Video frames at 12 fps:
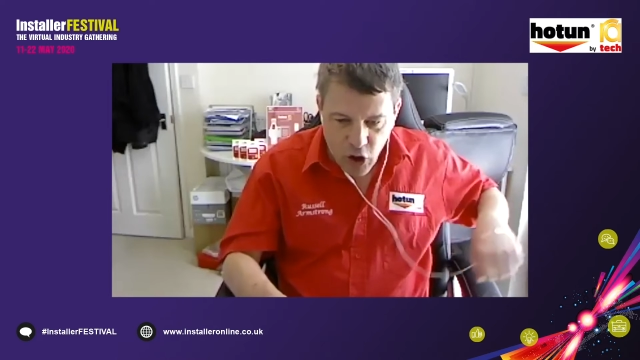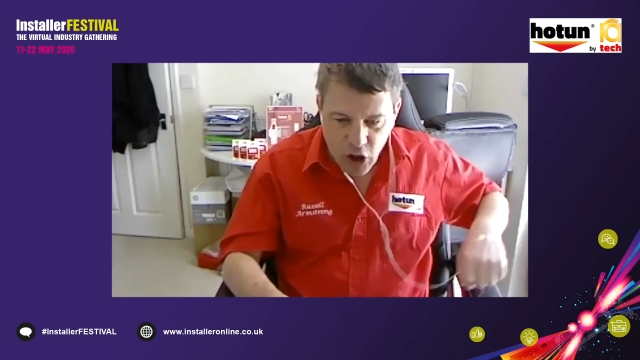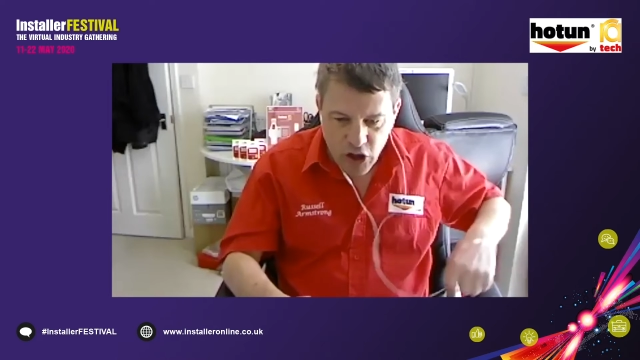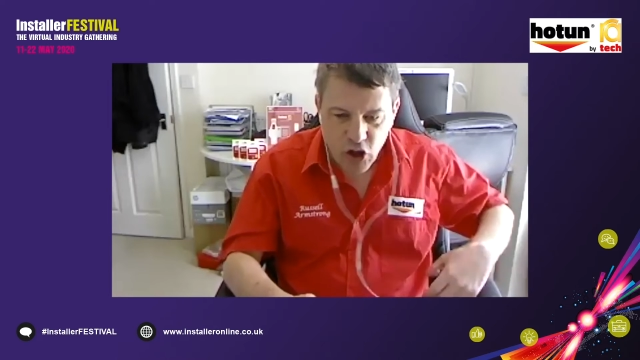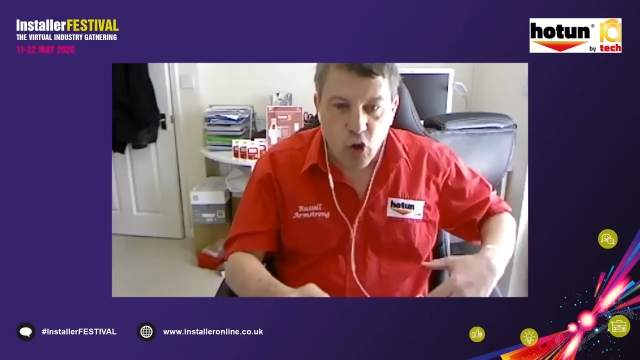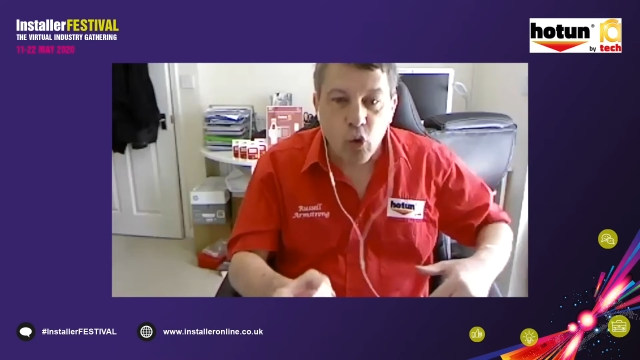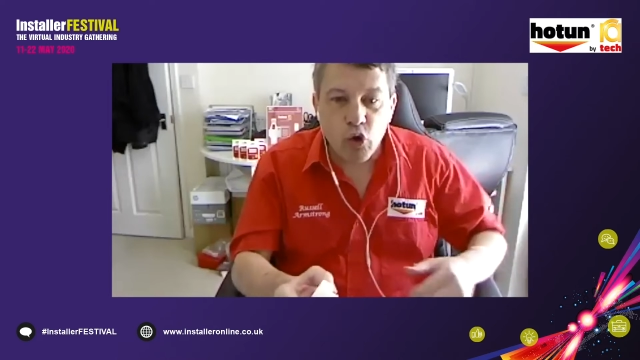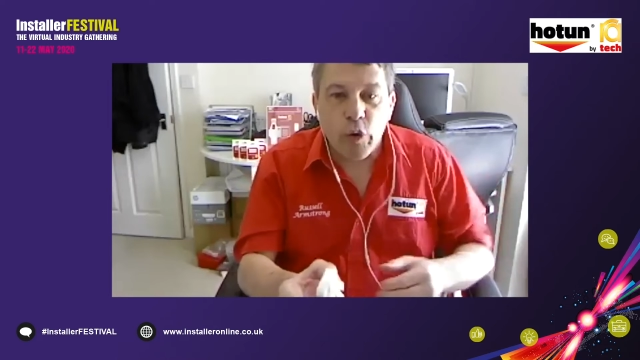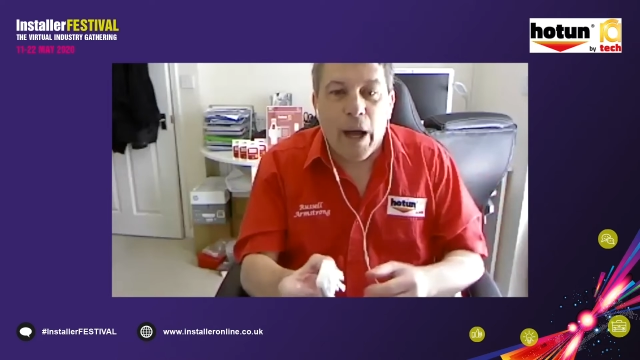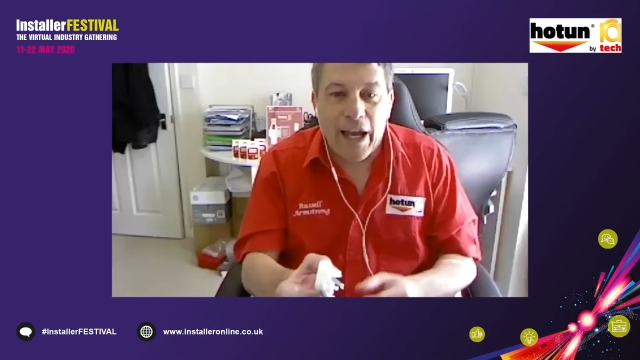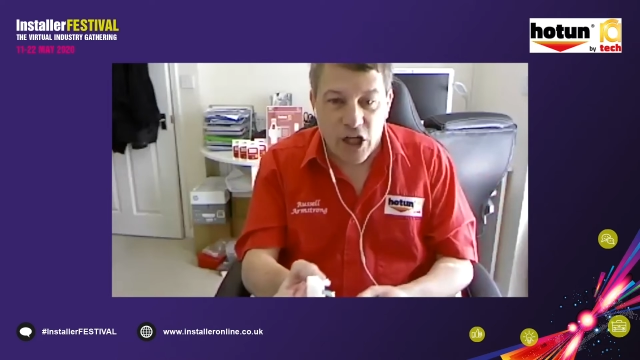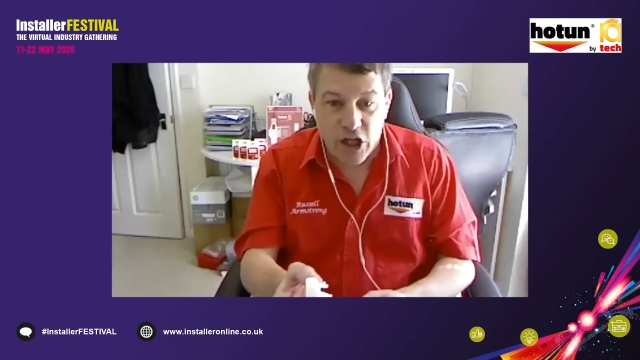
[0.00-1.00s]
It's a call
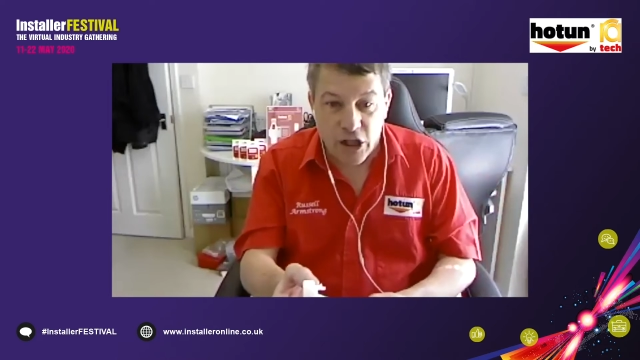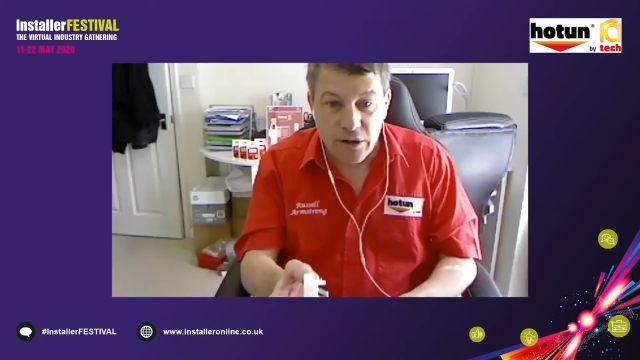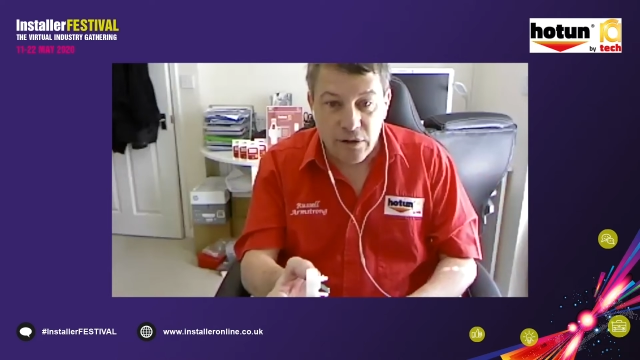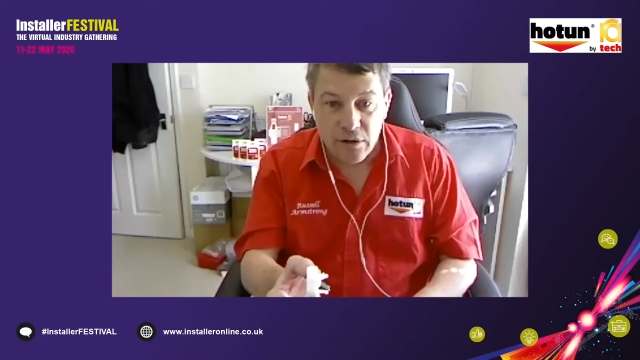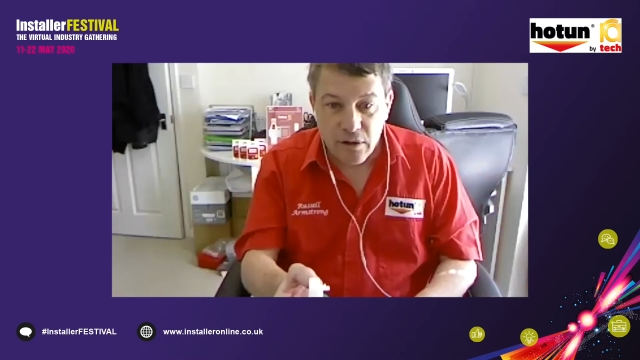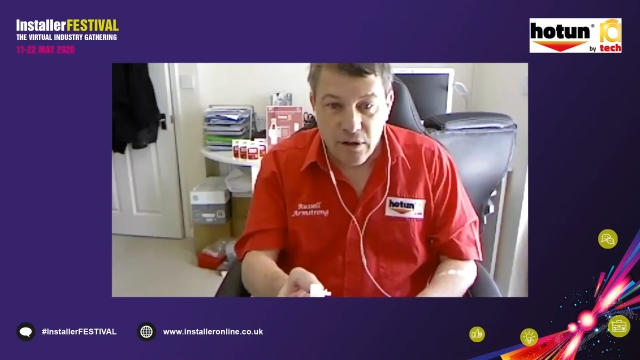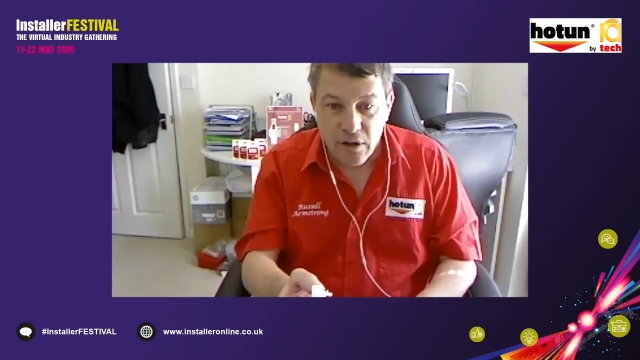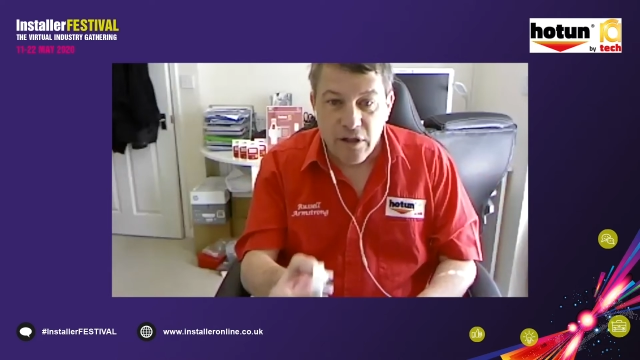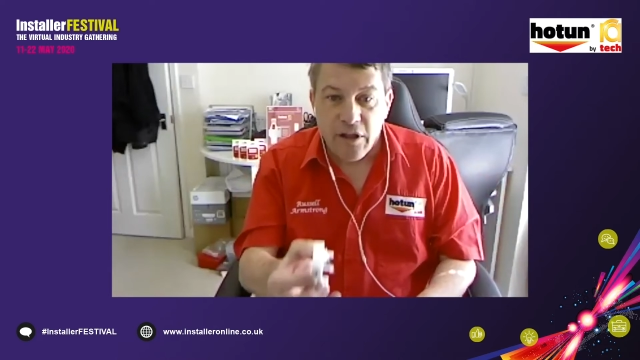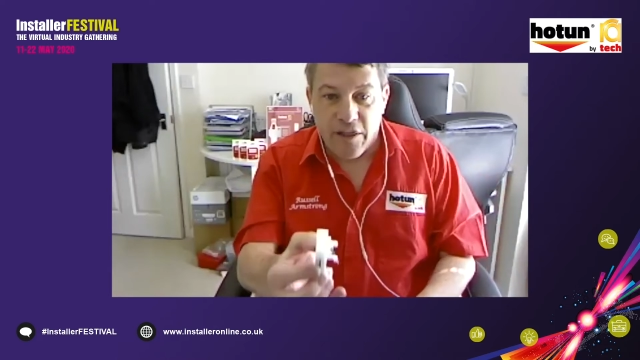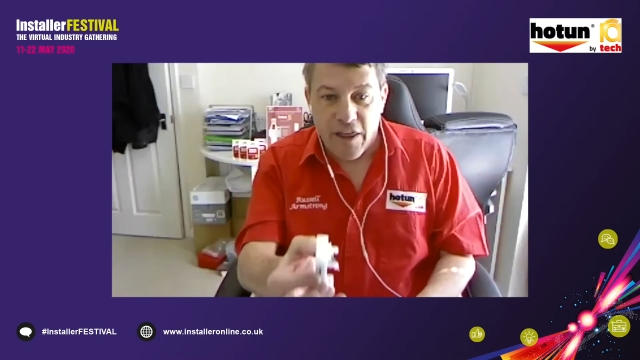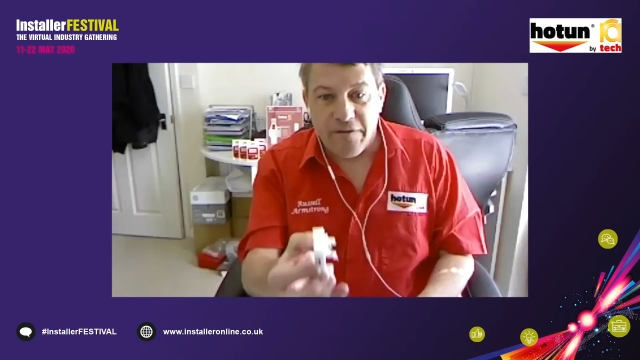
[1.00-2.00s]
to action
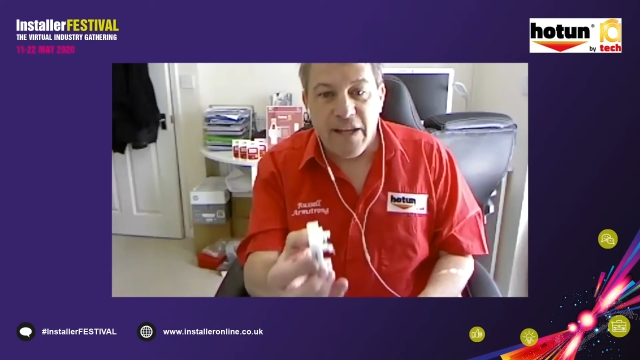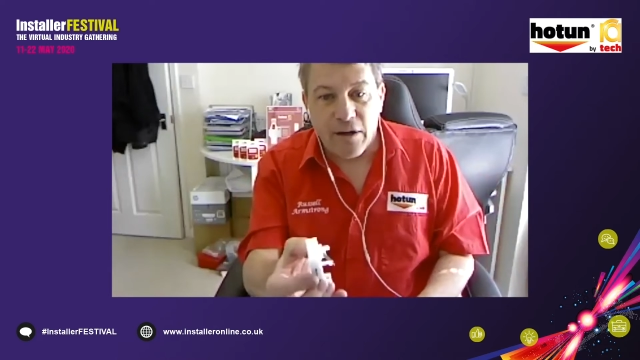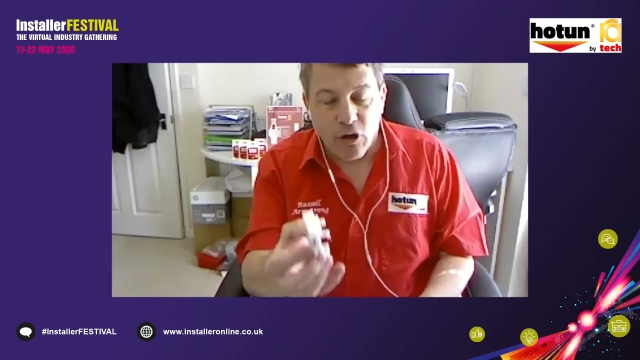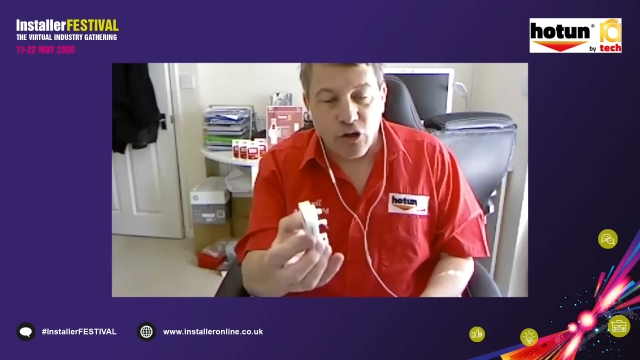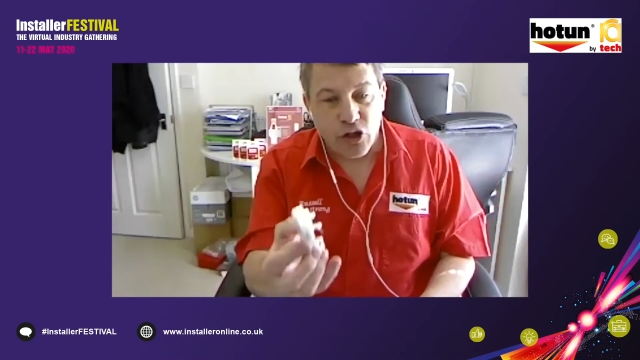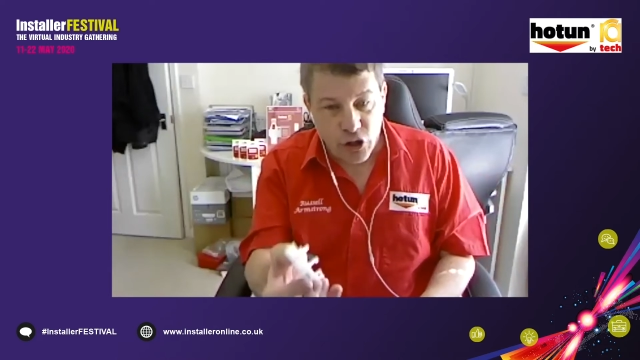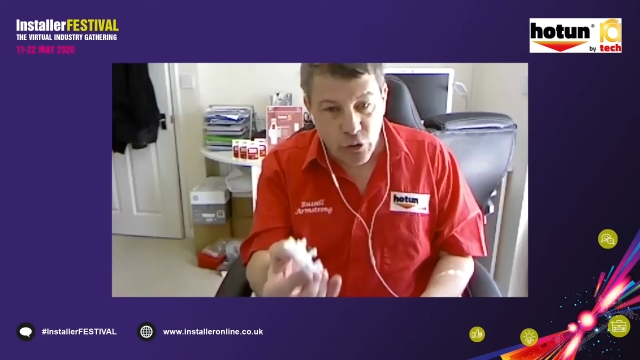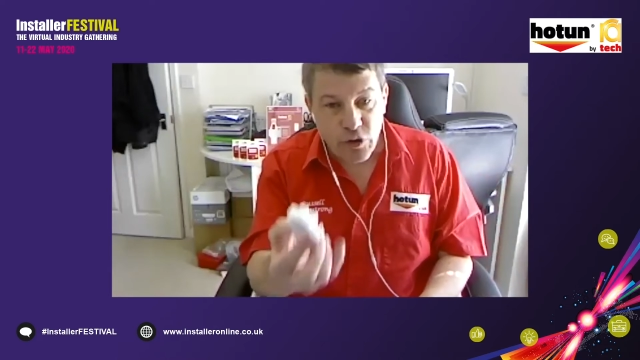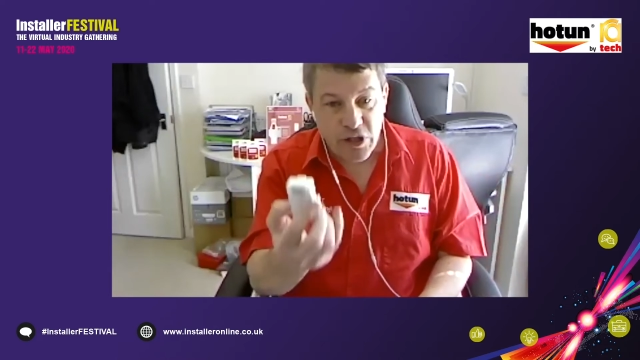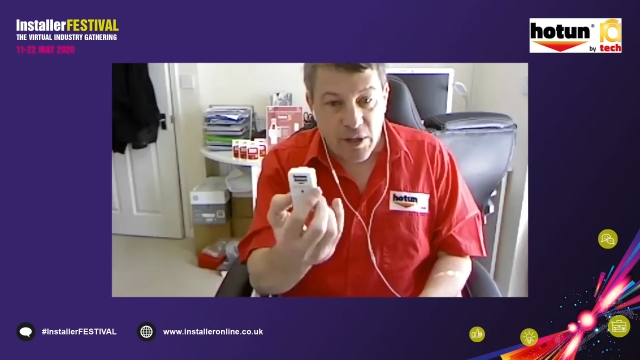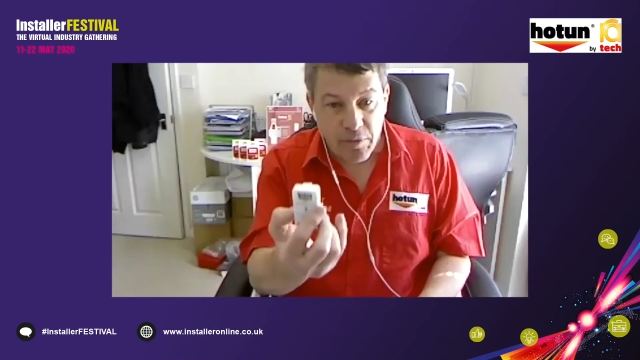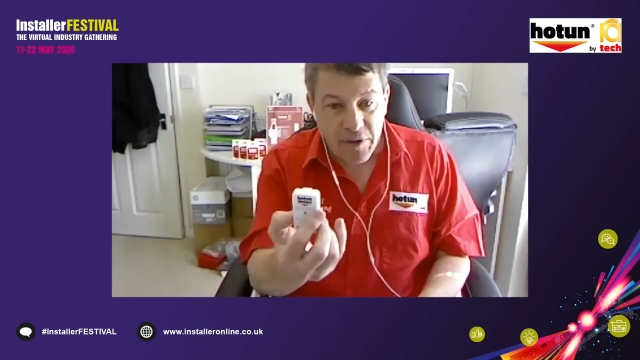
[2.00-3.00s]
that they've now got to do
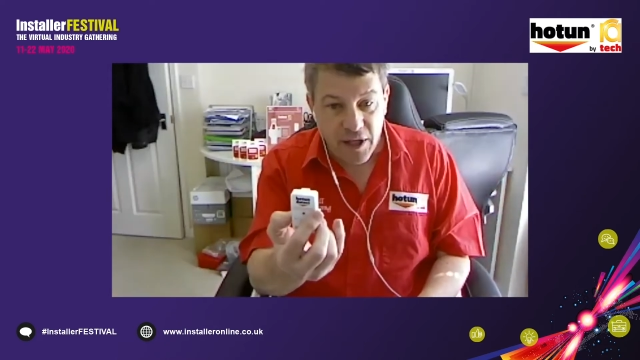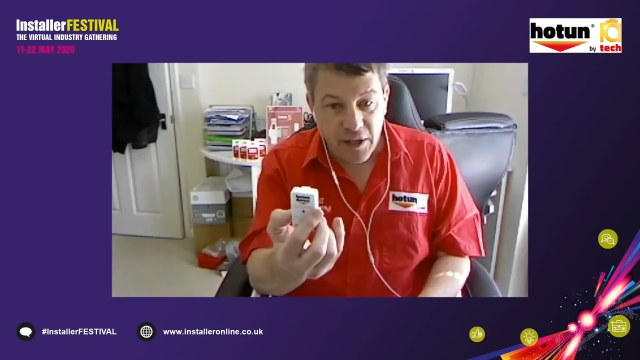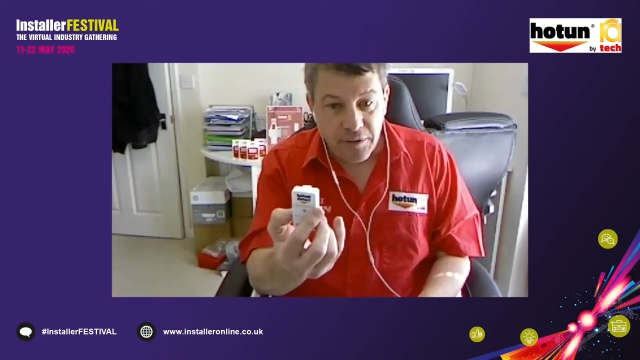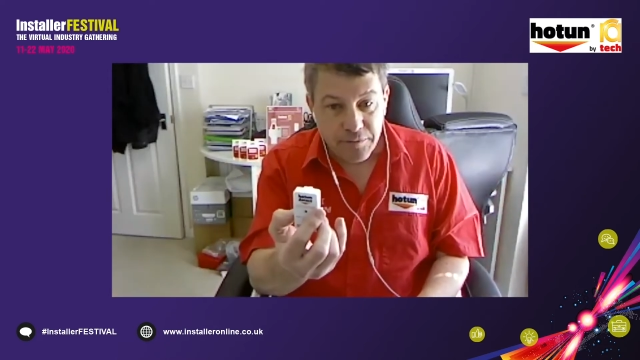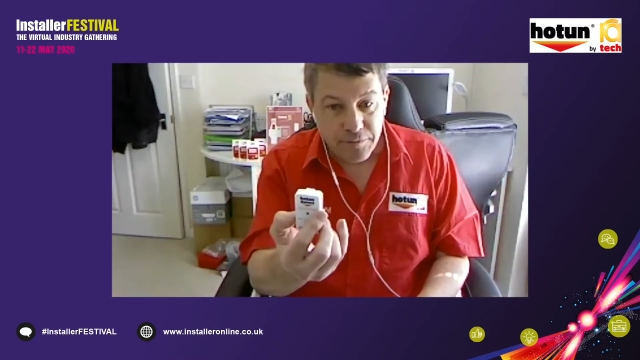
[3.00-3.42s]
something.